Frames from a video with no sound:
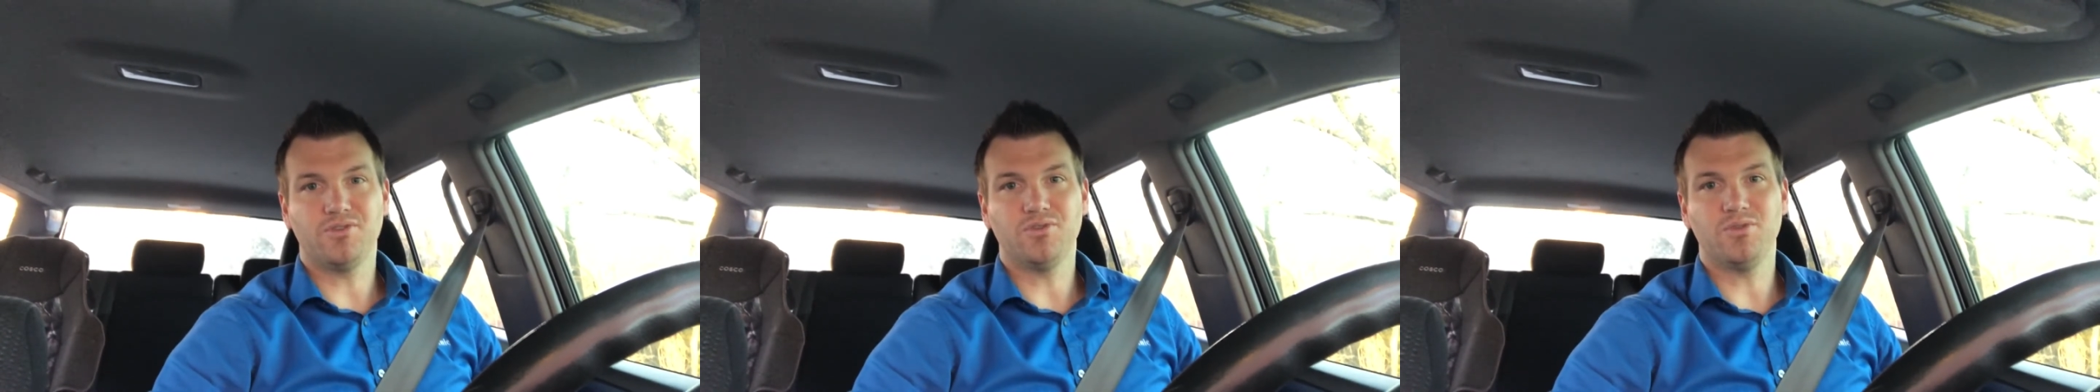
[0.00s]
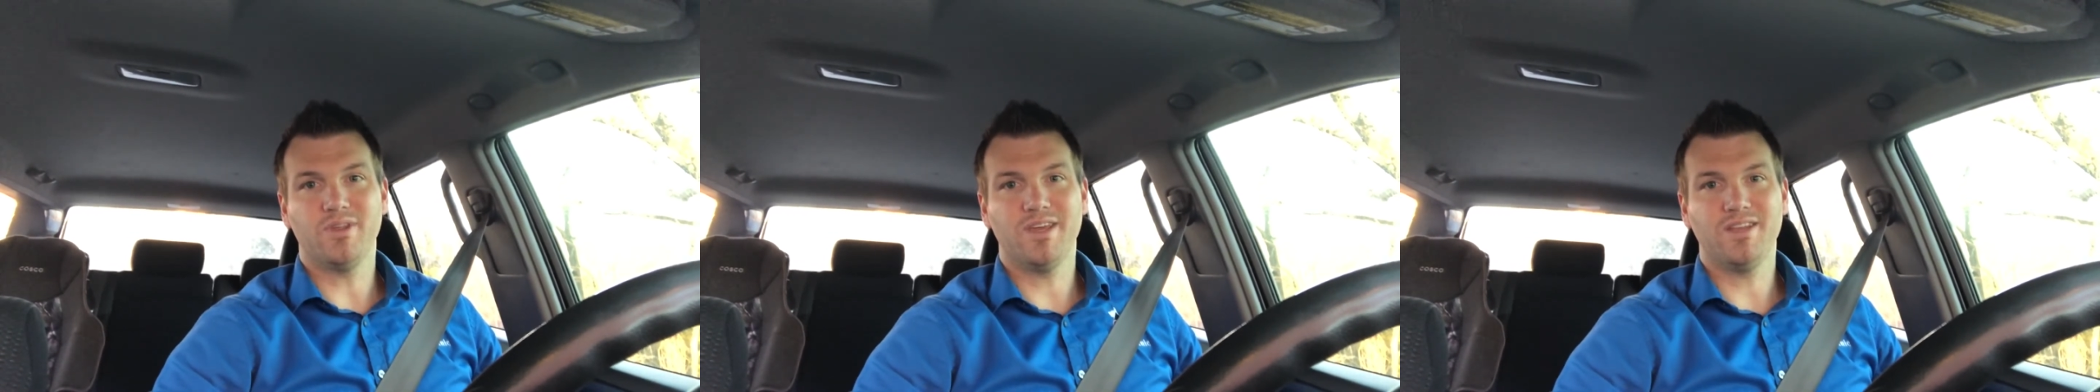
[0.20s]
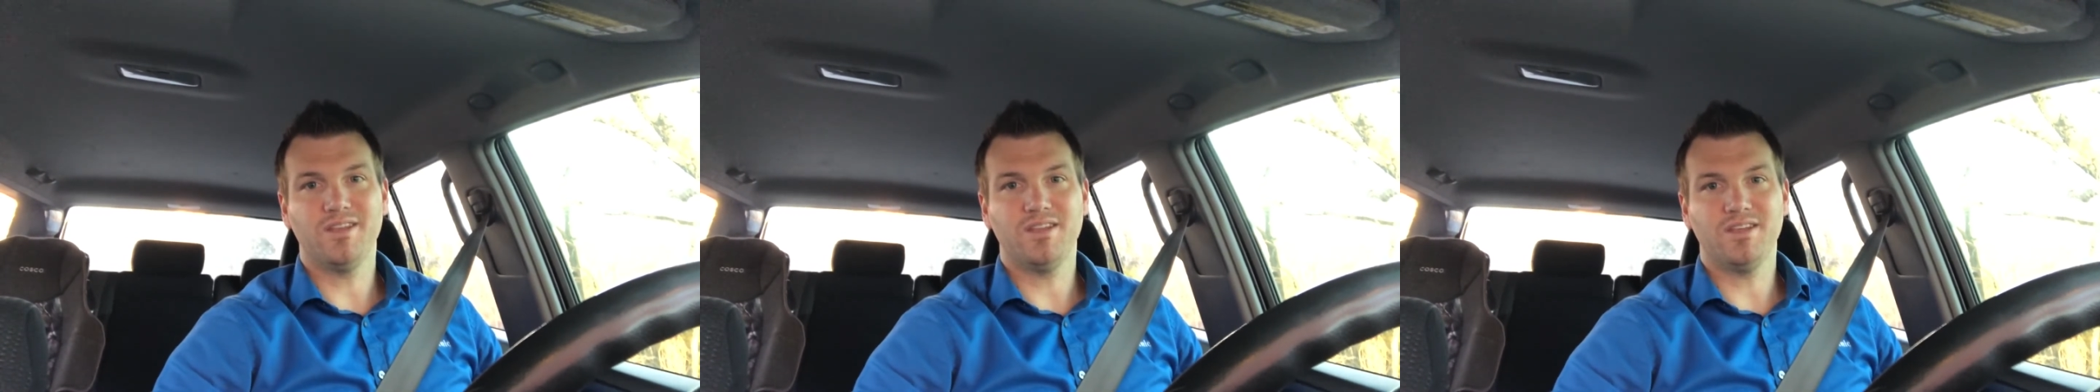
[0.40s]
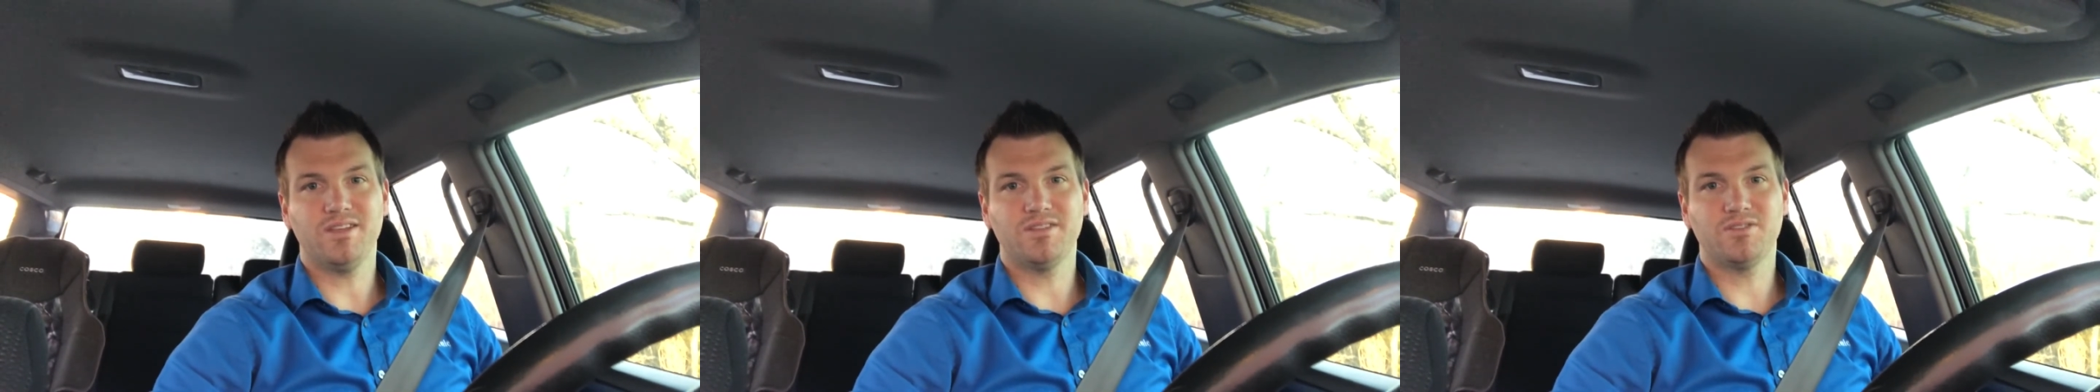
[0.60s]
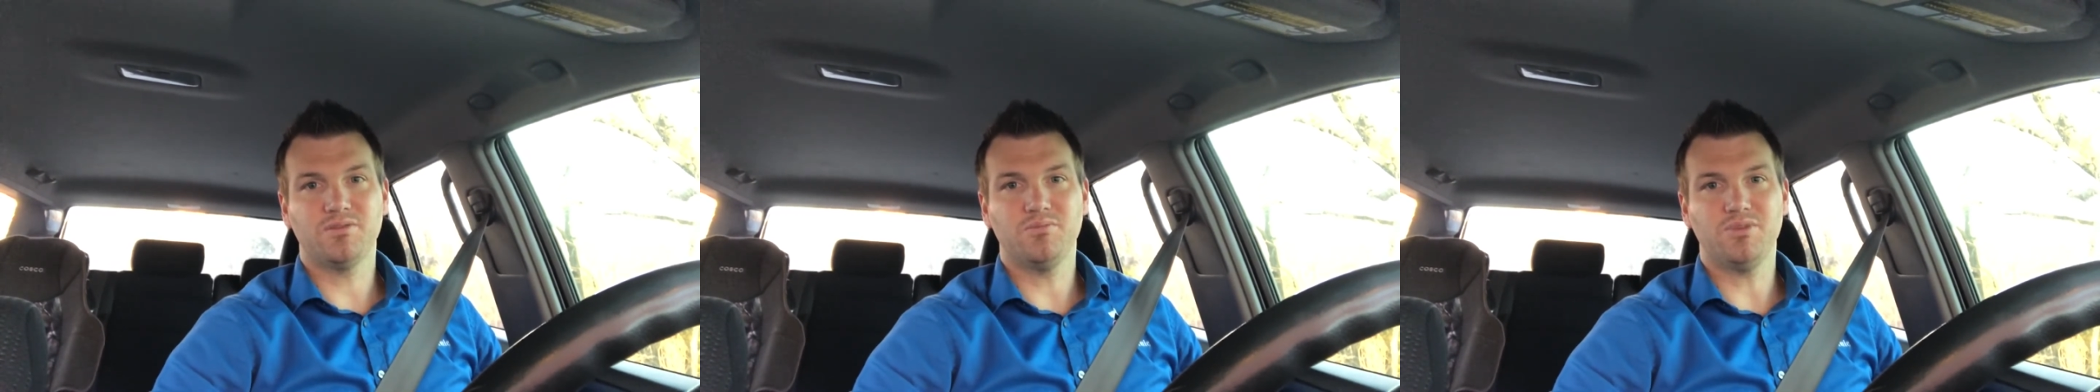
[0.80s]
do they
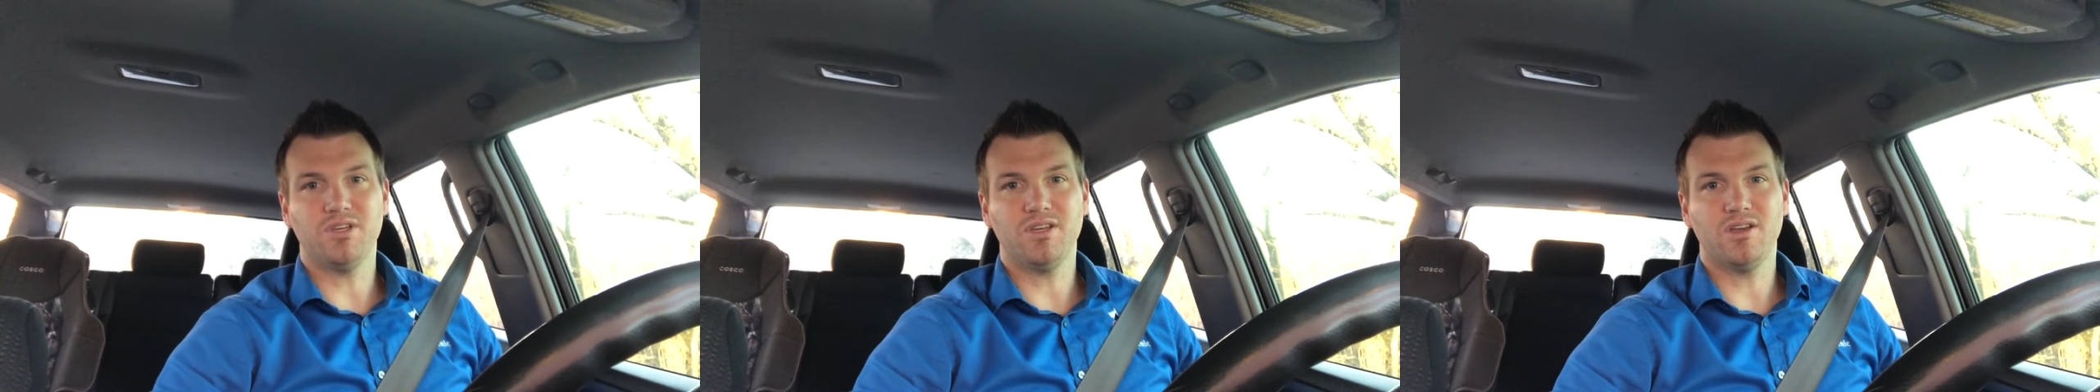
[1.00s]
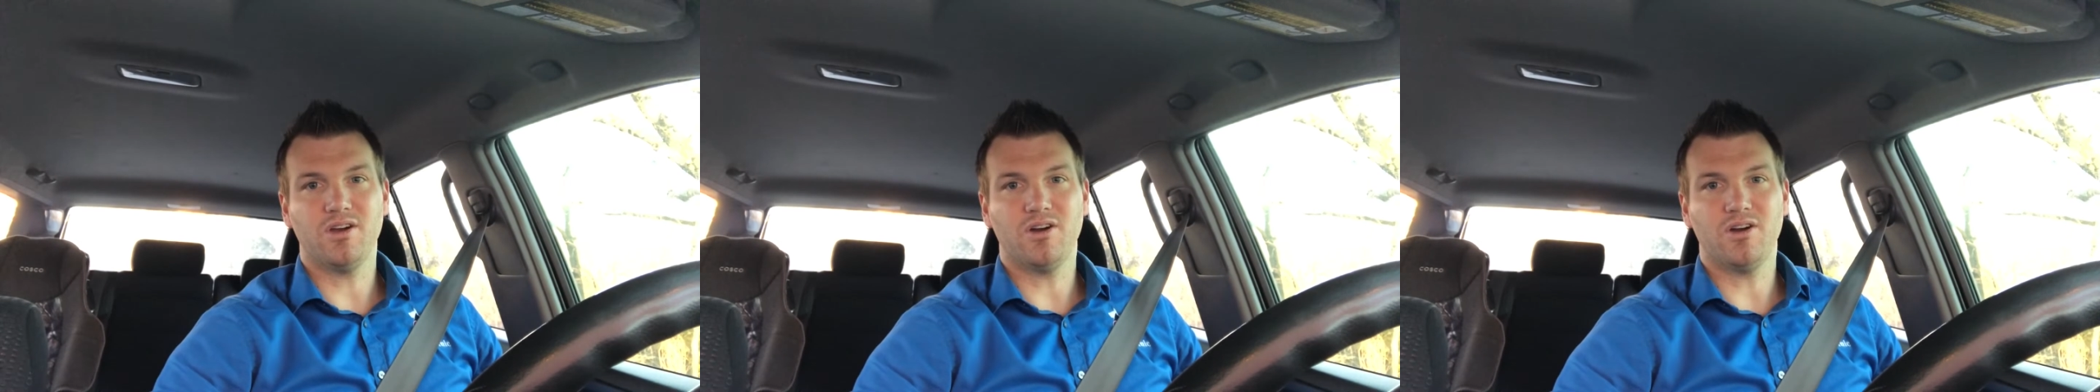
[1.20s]
need to be